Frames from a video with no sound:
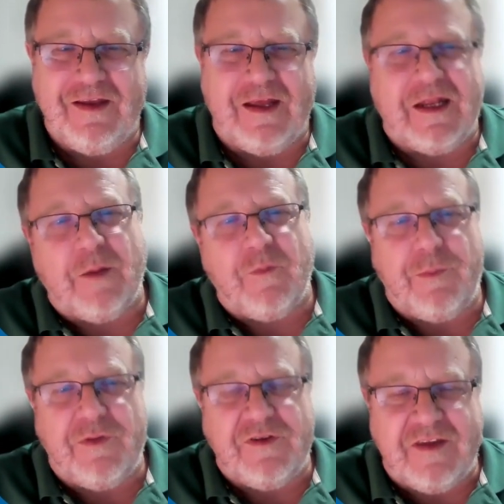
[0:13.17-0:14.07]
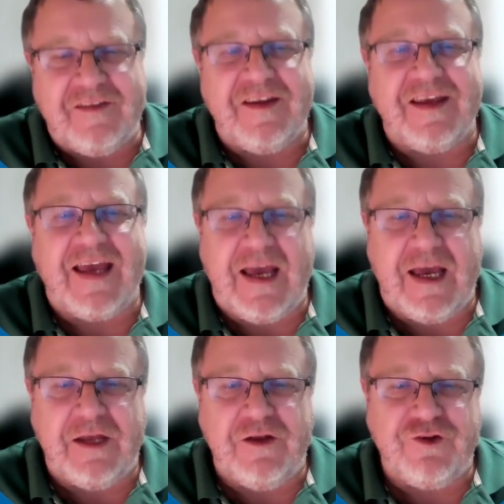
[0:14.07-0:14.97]
and I'm representing
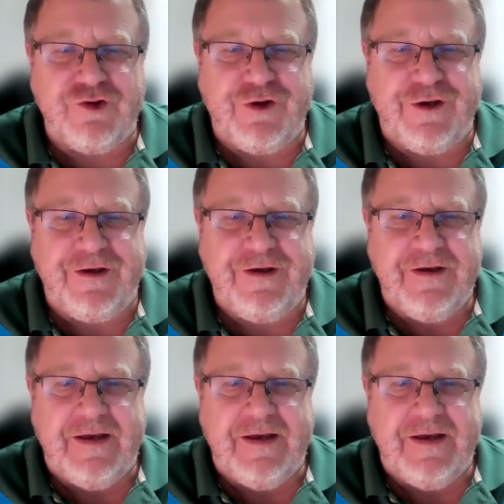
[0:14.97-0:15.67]
Addsure